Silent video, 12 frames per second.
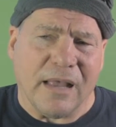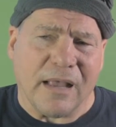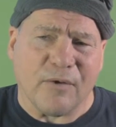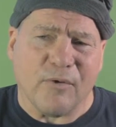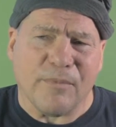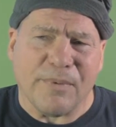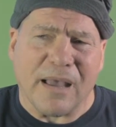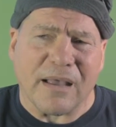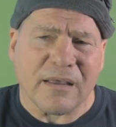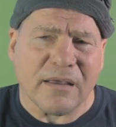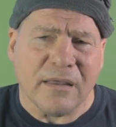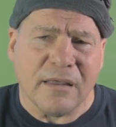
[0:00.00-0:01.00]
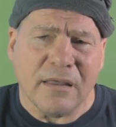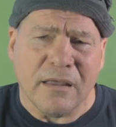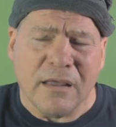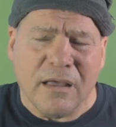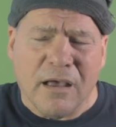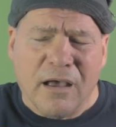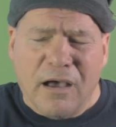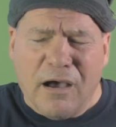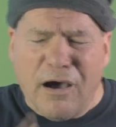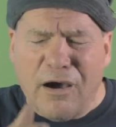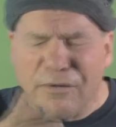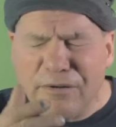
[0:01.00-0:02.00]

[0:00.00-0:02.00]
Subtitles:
I call back. "Oh